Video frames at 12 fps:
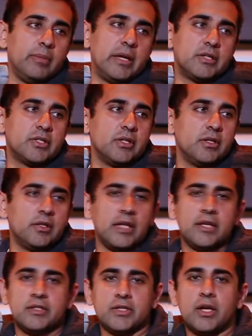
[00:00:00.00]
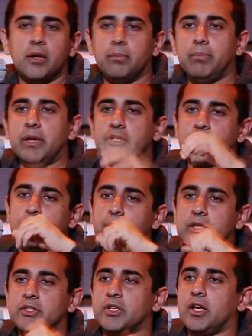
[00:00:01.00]
medicine, that is bench to
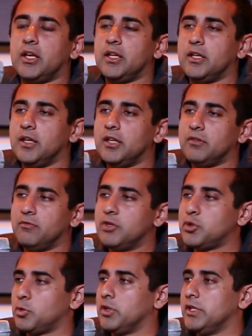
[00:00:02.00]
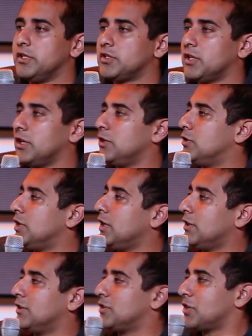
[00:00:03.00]
bedside, and the visual is like you
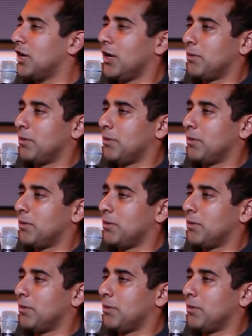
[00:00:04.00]
take this